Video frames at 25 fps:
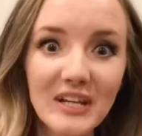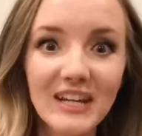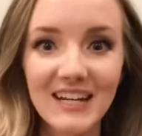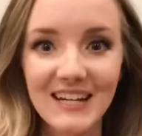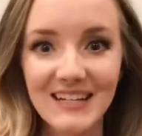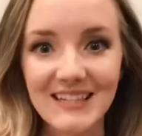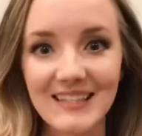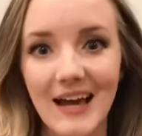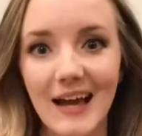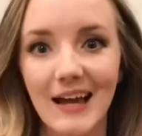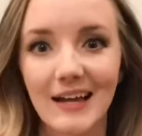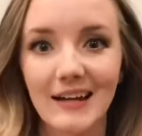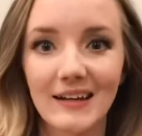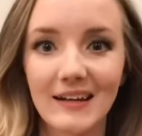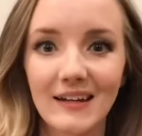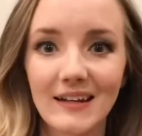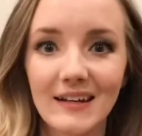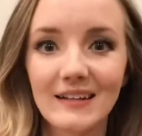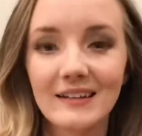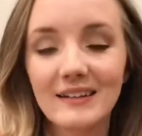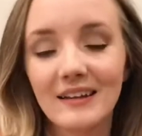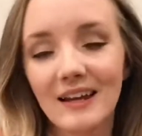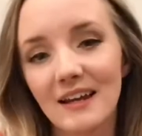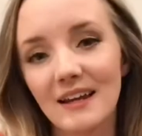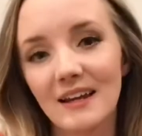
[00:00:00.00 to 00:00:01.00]
excited,
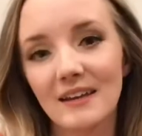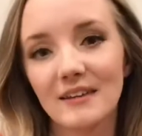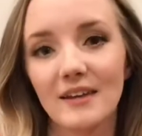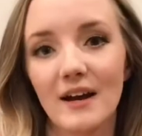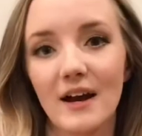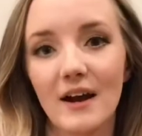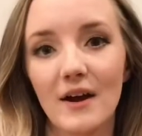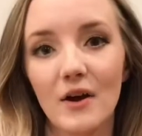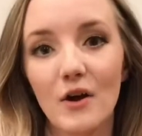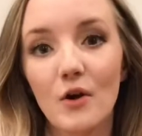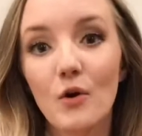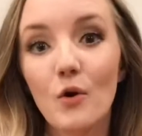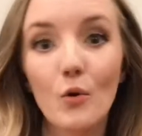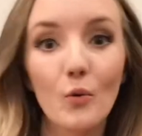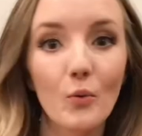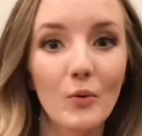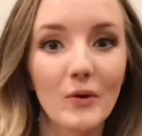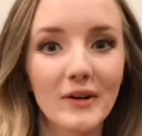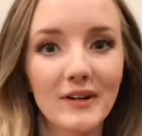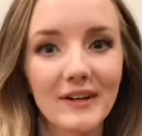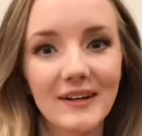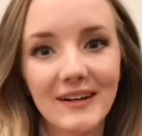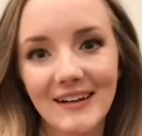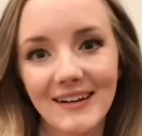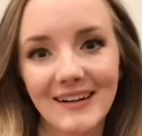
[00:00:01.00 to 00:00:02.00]
and I thought, oh,
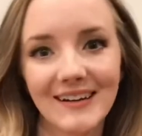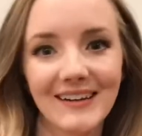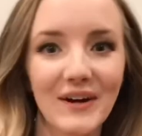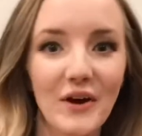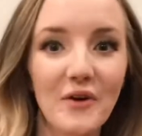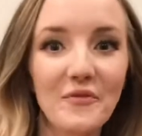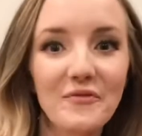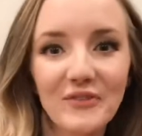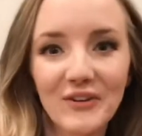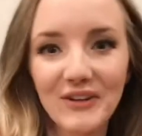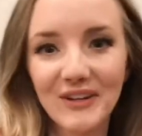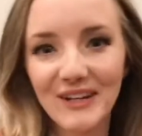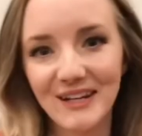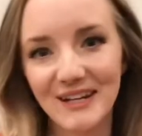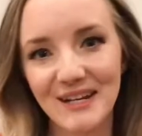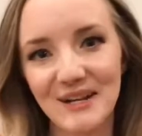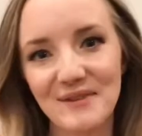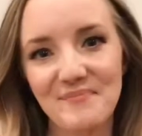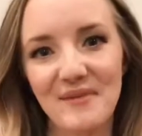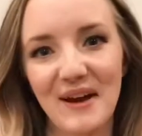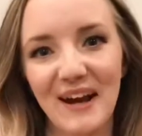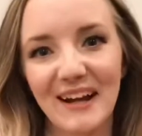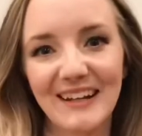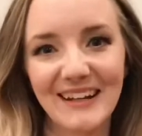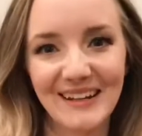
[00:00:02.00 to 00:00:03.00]
we're hopefully gonna get
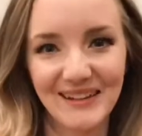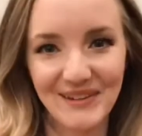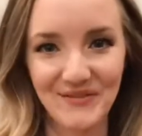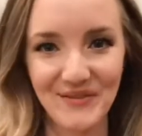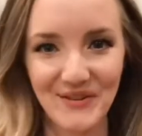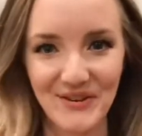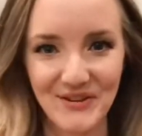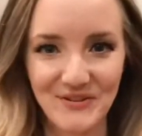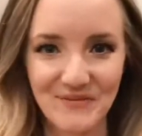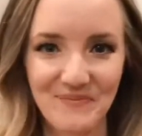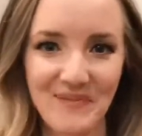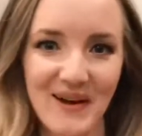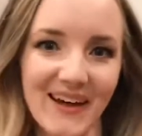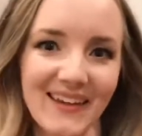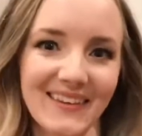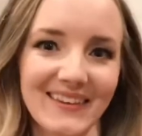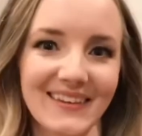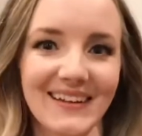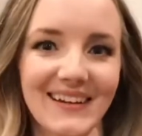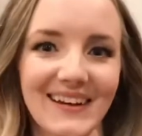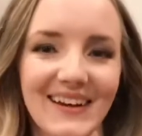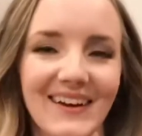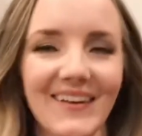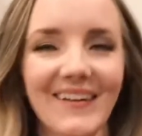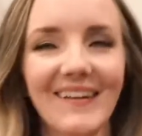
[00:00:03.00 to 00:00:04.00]
pregnant the first month,
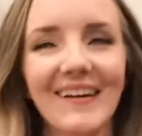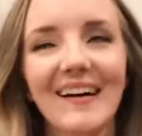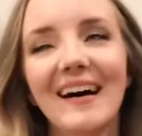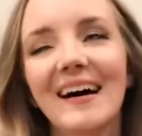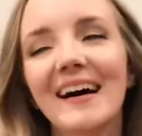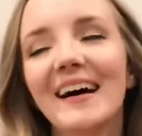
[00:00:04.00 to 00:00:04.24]
you know?